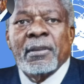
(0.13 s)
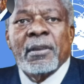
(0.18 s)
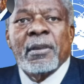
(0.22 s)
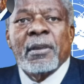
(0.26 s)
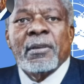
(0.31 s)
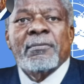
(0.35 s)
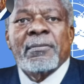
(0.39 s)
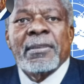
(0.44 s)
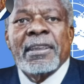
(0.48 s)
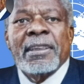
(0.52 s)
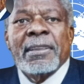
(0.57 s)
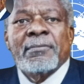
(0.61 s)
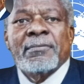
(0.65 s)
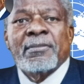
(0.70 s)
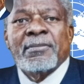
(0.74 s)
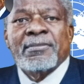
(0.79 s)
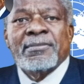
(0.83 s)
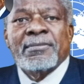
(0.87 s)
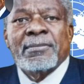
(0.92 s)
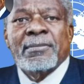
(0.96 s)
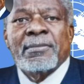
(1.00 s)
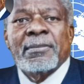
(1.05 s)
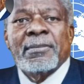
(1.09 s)
Oh, William
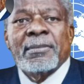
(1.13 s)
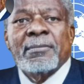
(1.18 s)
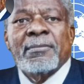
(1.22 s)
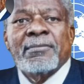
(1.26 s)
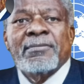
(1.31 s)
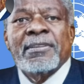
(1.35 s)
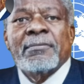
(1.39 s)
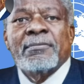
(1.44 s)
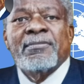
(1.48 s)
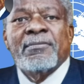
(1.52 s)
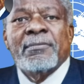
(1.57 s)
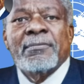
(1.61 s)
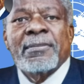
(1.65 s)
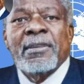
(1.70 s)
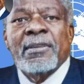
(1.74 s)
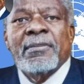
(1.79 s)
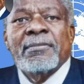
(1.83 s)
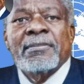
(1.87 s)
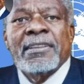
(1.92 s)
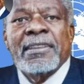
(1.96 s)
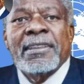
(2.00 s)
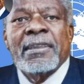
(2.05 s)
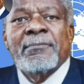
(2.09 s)
Ruto, you seem to be
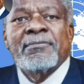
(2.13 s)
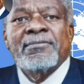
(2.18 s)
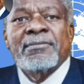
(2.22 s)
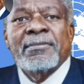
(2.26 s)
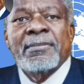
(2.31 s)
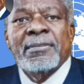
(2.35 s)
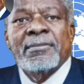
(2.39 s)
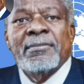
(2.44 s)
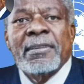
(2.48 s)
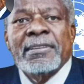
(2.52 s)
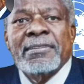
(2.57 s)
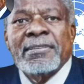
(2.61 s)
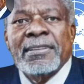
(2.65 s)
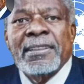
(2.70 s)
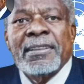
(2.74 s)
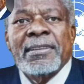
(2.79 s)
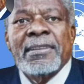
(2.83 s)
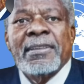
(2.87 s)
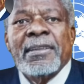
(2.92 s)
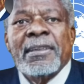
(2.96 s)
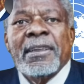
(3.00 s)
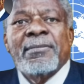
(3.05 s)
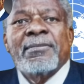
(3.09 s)
causing up to the
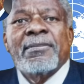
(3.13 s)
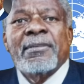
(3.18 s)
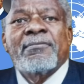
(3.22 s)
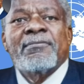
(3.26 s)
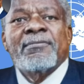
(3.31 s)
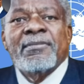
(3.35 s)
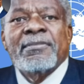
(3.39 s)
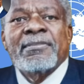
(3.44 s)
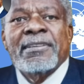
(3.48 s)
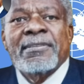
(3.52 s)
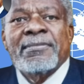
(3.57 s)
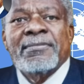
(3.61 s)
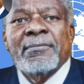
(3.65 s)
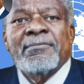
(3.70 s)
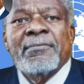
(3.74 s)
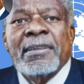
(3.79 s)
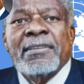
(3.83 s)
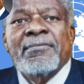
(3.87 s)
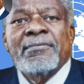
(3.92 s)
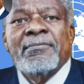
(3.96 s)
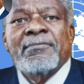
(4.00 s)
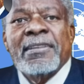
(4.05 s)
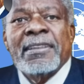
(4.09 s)
USA. You have chosen the
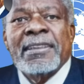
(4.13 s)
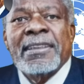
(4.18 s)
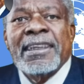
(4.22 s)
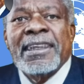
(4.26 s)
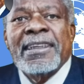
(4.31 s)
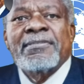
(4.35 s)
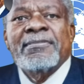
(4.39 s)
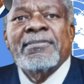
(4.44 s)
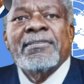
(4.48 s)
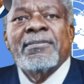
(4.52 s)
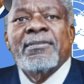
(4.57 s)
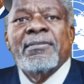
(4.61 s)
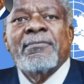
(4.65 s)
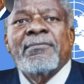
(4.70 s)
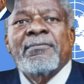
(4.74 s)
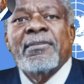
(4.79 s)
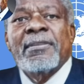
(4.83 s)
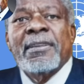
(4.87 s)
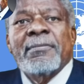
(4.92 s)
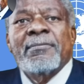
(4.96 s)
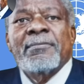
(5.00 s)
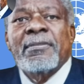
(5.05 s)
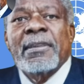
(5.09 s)
path of reliance on
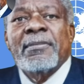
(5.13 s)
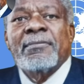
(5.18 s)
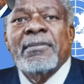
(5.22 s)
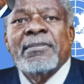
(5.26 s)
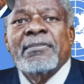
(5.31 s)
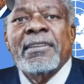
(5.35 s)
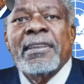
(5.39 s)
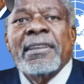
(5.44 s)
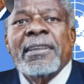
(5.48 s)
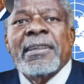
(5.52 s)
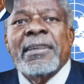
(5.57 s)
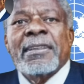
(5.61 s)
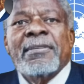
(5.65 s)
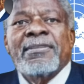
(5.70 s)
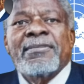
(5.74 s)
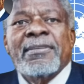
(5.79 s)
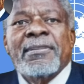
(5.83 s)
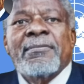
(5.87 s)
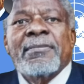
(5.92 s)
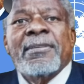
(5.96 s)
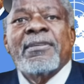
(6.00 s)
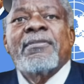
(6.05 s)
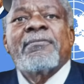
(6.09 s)
foreign powers,
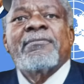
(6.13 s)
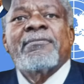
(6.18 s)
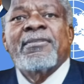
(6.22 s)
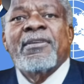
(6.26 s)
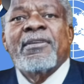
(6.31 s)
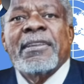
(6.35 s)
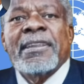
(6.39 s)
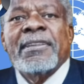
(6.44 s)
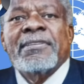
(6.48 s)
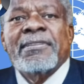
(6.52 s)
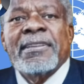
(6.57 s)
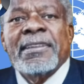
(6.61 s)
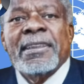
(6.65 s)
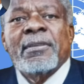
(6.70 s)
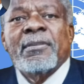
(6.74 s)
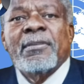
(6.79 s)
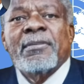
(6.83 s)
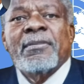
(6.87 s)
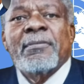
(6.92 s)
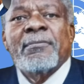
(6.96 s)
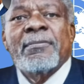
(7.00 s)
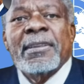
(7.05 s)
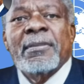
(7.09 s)
dreaming of dollars and
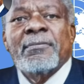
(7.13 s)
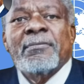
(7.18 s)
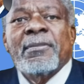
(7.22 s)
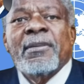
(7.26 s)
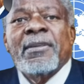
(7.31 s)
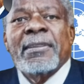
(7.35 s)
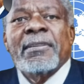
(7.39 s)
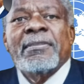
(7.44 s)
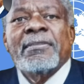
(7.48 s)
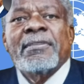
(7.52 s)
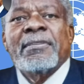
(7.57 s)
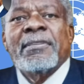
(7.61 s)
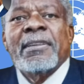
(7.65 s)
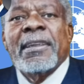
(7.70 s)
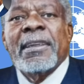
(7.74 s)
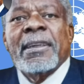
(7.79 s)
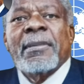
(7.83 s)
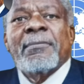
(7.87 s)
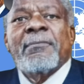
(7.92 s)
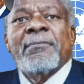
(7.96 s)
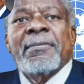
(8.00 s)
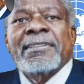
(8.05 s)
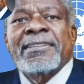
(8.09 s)
economic markets.
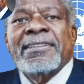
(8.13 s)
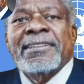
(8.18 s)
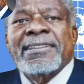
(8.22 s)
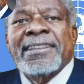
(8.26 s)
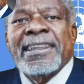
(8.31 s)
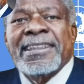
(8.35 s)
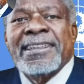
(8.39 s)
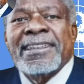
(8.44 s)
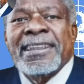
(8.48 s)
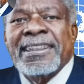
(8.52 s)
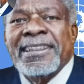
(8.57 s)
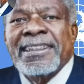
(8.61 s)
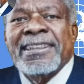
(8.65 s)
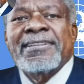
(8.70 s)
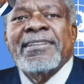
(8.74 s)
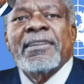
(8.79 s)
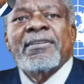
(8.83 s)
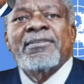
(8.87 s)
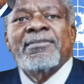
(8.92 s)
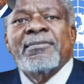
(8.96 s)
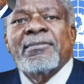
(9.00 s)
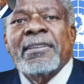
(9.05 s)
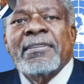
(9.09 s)
But can a
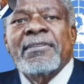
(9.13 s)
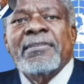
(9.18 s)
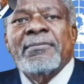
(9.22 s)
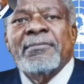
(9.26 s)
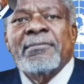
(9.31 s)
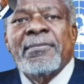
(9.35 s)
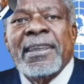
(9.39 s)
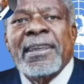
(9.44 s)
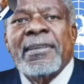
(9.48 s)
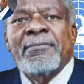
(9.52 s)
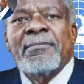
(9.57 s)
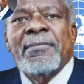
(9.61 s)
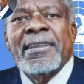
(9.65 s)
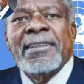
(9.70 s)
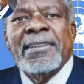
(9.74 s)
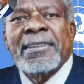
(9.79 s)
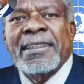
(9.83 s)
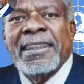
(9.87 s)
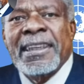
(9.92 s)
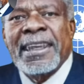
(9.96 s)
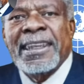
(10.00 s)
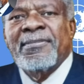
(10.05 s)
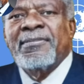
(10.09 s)
leader truly inspire by
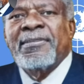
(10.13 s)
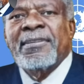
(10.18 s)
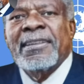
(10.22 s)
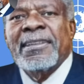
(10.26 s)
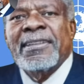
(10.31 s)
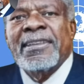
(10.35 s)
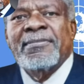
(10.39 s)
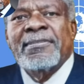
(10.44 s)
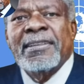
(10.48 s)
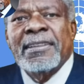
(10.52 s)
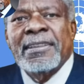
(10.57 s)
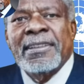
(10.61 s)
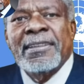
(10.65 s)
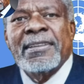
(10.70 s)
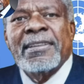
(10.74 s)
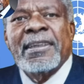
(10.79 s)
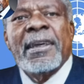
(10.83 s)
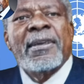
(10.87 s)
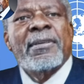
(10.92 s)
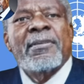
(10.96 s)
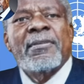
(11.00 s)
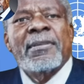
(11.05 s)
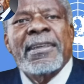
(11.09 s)
relying on another
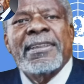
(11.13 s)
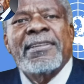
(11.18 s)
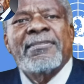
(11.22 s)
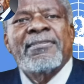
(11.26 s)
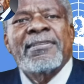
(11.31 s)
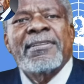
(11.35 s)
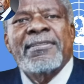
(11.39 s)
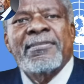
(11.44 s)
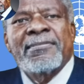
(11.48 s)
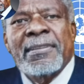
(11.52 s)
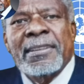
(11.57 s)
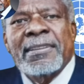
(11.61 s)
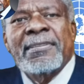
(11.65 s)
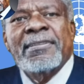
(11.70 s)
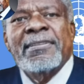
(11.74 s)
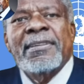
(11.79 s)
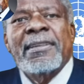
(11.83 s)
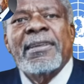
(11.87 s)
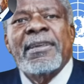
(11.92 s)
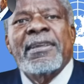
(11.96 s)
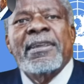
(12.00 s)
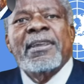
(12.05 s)
leader or country's grace?